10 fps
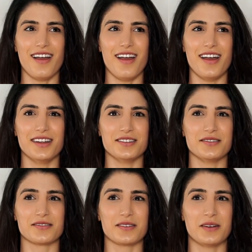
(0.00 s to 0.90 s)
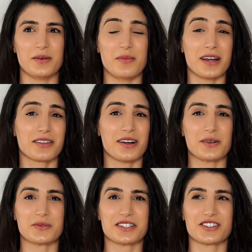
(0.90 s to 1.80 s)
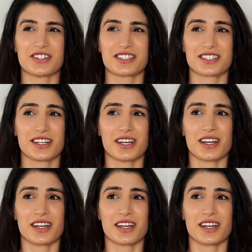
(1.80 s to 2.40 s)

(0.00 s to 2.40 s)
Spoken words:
And my thought was just,